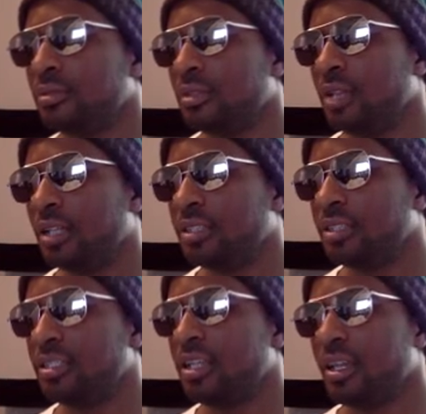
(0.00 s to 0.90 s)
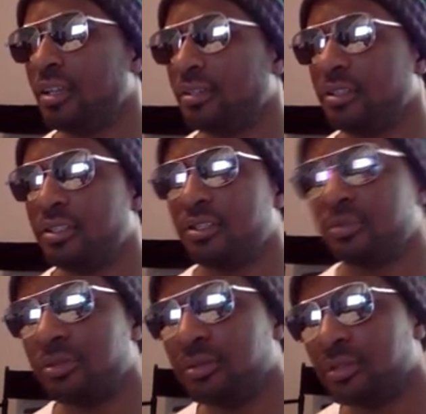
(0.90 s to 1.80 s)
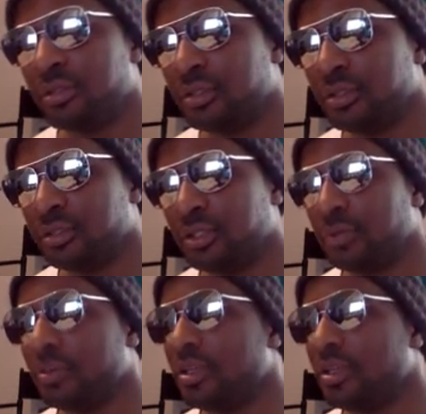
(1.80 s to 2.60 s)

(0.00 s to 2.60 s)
Actually, yeah, this rule. So